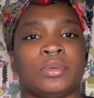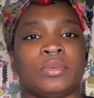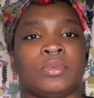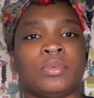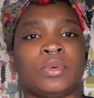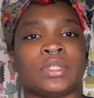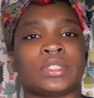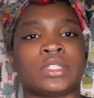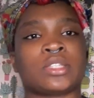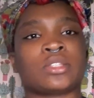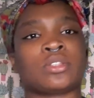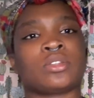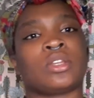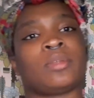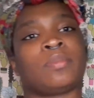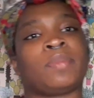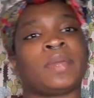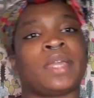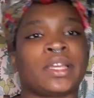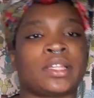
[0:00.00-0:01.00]
once I
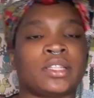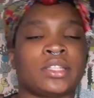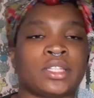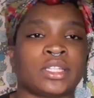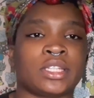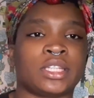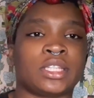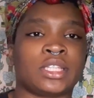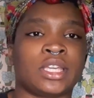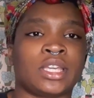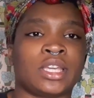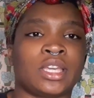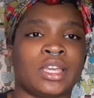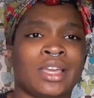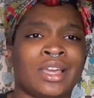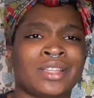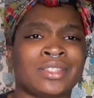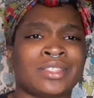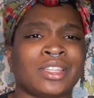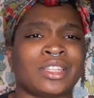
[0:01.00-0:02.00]
started back looking again,
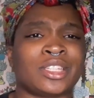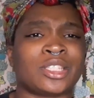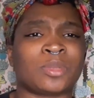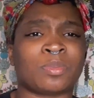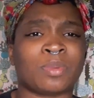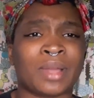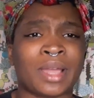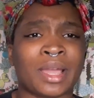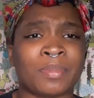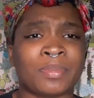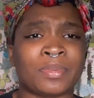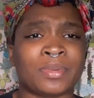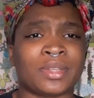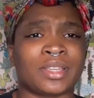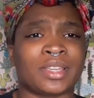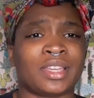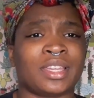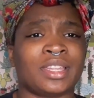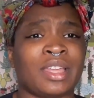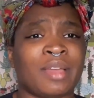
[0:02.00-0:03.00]
I saw this
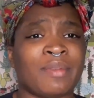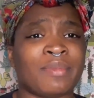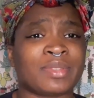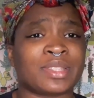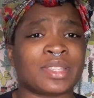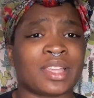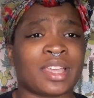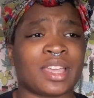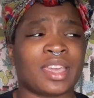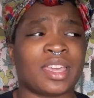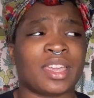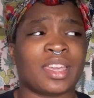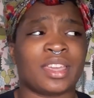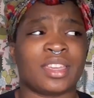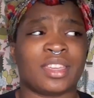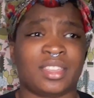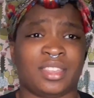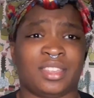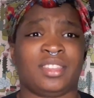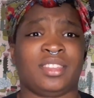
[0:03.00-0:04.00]
property, and I was like,